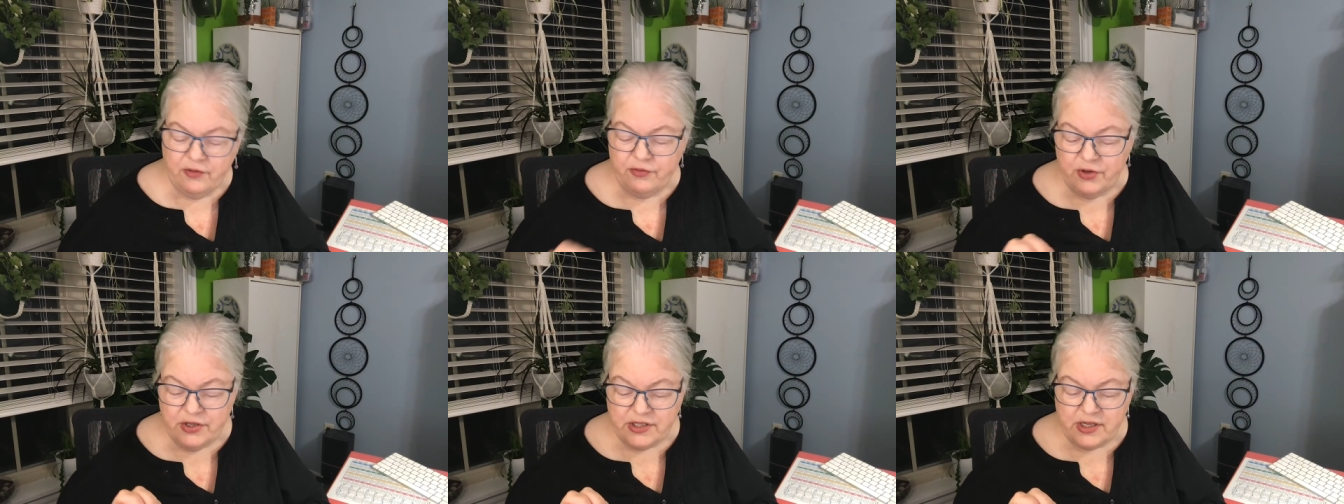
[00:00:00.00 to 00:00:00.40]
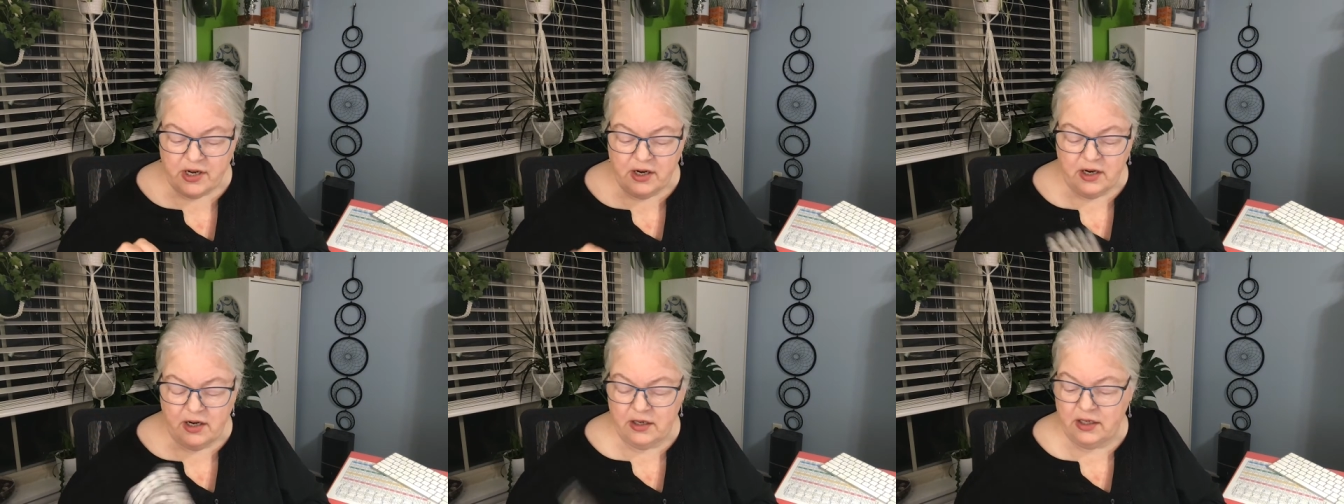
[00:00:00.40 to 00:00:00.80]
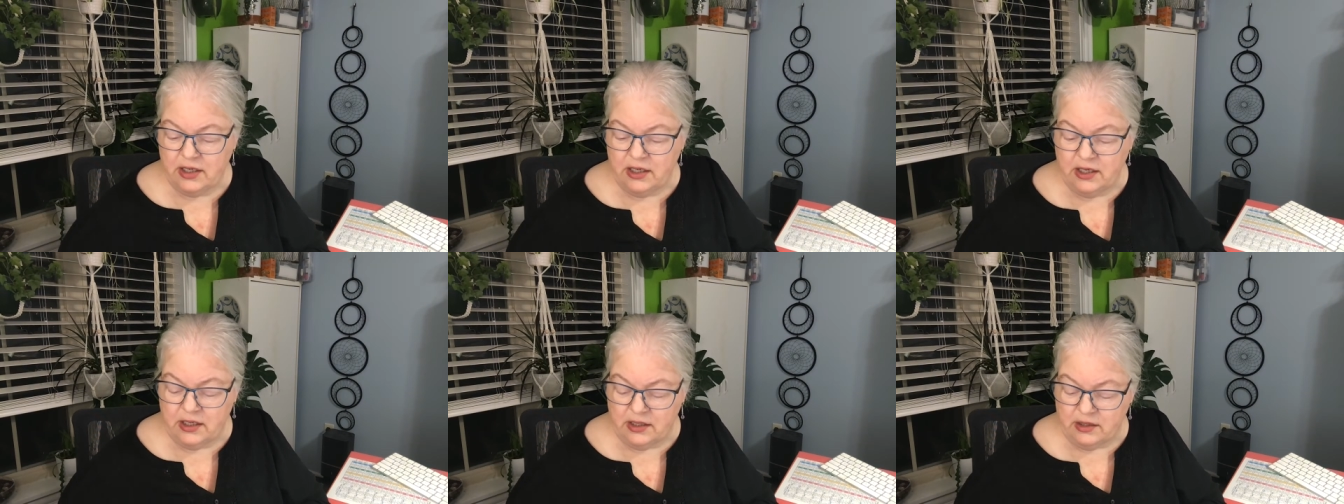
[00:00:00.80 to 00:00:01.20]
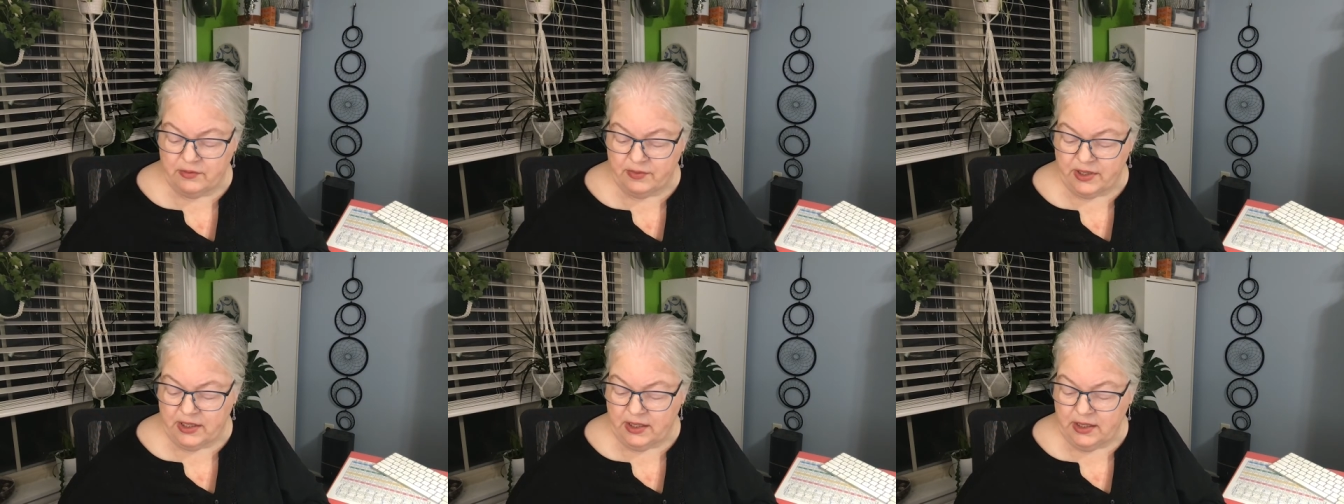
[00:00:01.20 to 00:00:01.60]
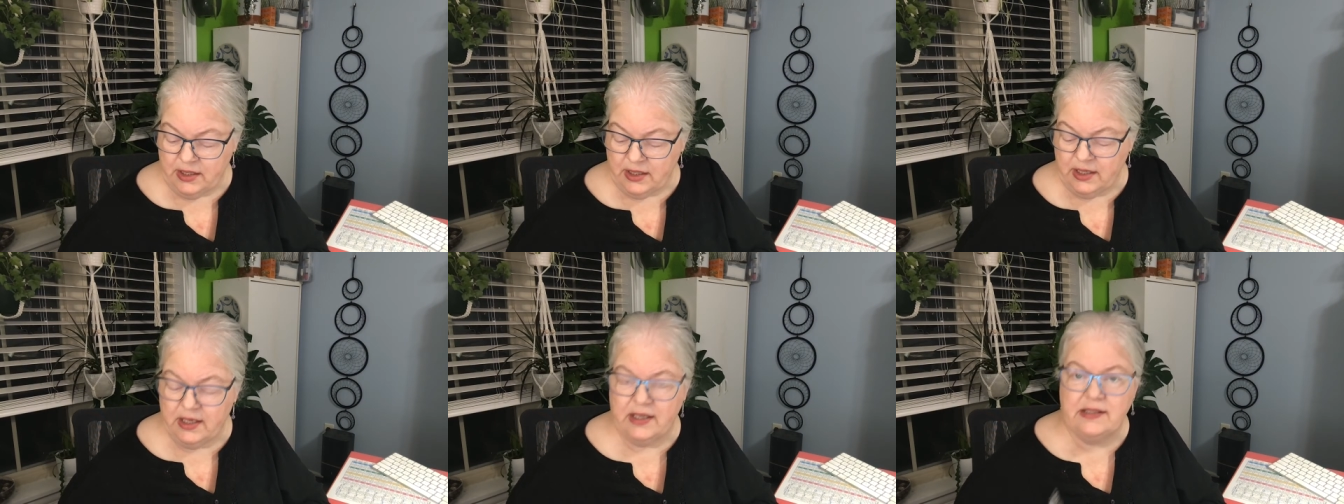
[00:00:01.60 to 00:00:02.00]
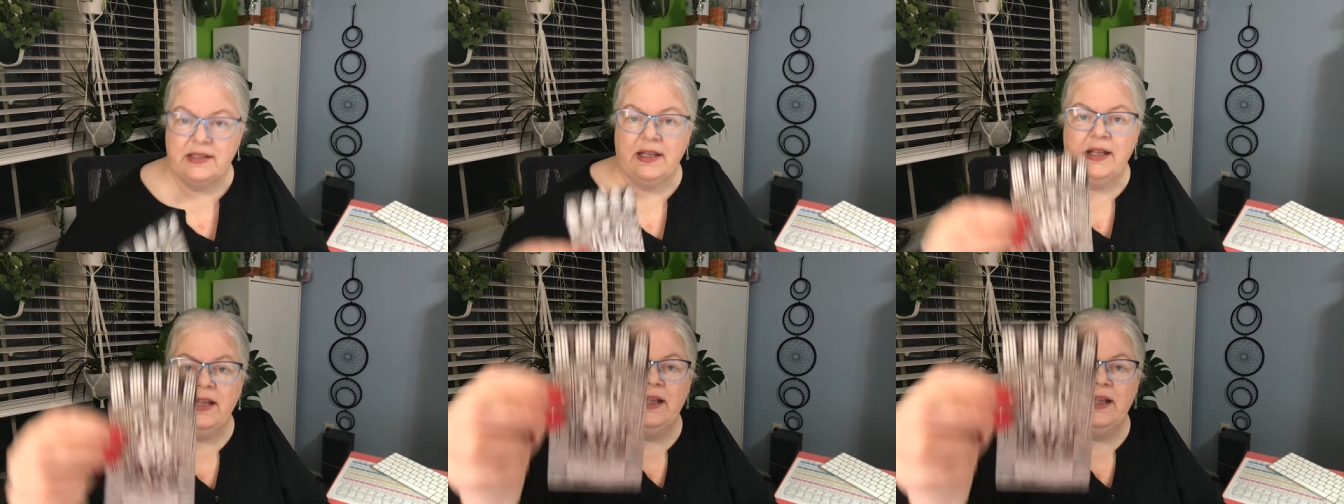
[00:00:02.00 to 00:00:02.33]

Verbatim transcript: First card in the reading is